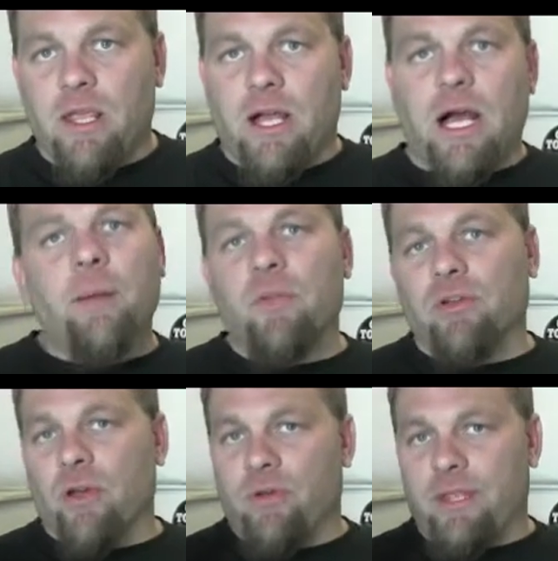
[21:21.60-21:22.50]

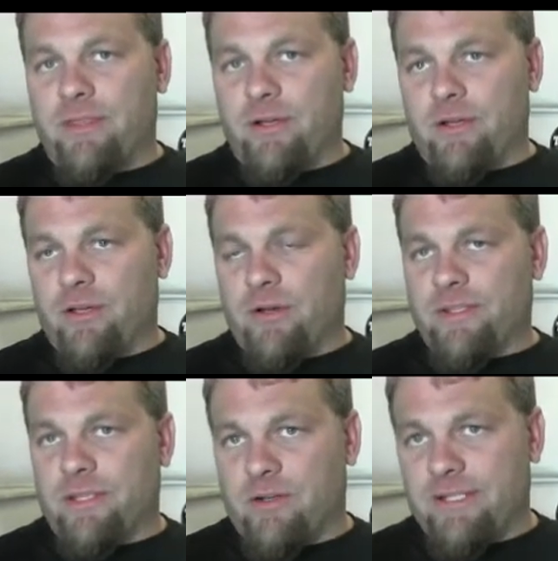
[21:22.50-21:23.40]
You'll know that
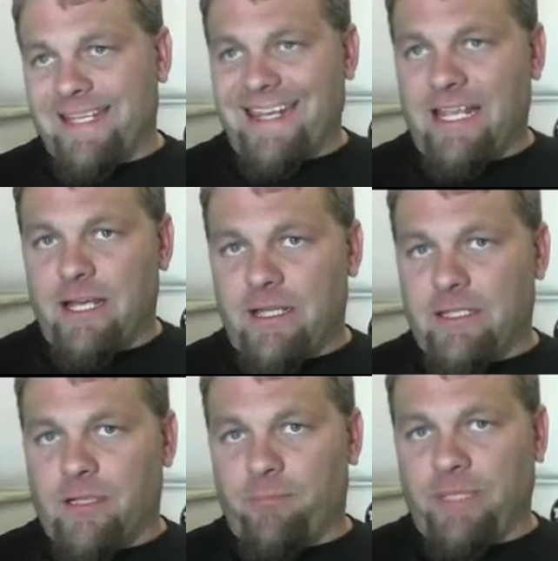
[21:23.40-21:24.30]
notice that there is a
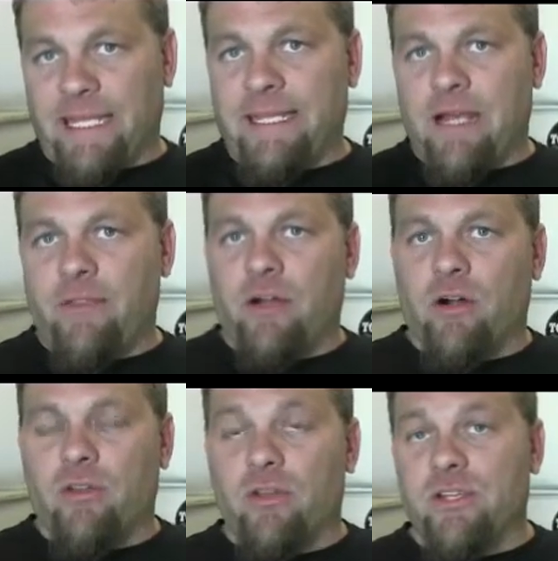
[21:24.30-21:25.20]
little plate down
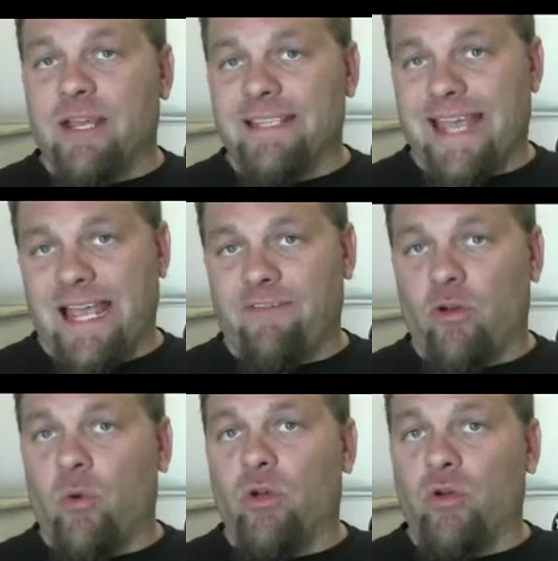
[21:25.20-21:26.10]
there, or those of you guys that have
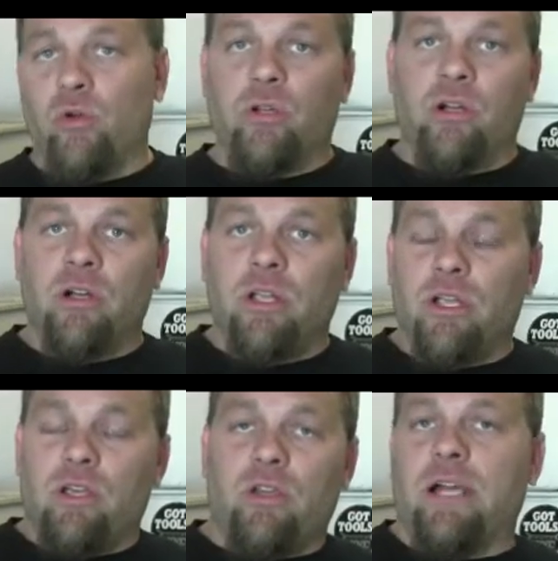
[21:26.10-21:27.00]
an oil cooler,
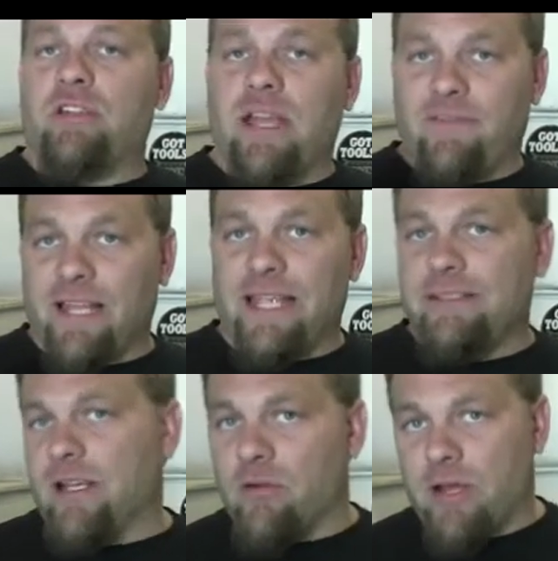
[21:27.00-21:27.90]
you'll actually have
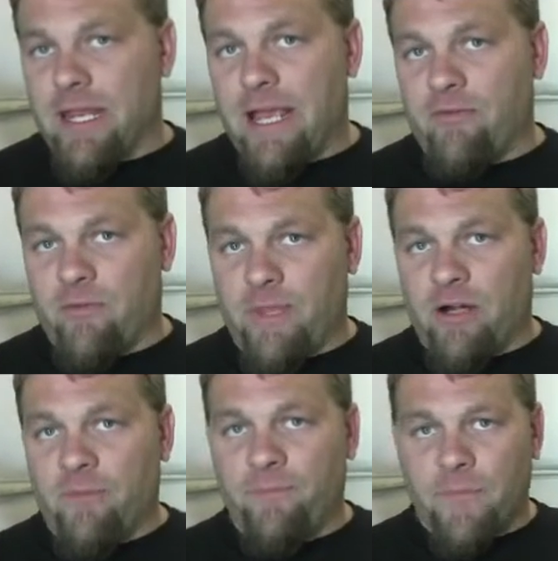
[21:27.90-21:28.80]
lines that are running out from
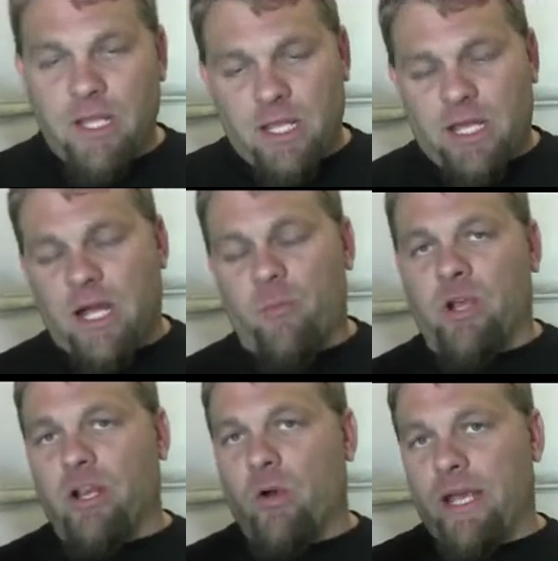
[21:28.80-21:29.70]
there. We're
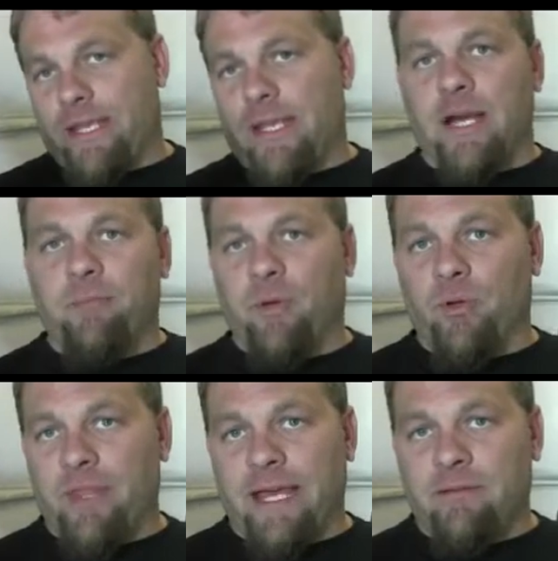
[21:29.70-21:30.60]
going to go ahead and
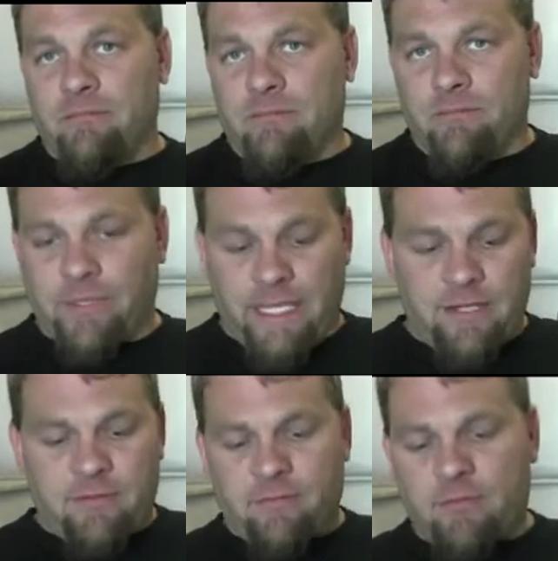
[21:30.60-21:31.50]
unbolt that plate.